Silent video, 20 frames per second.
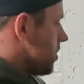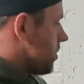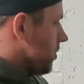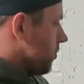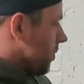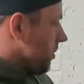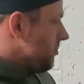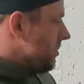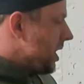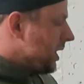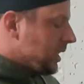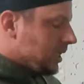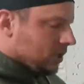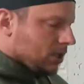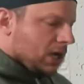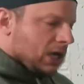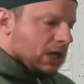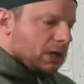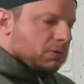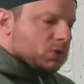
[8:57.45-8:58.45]
There were many
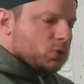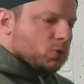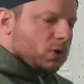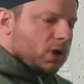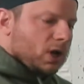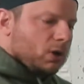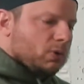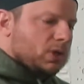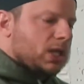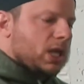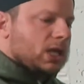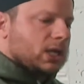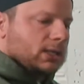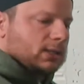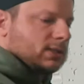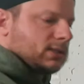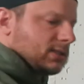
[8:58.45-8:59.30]
times where I would take a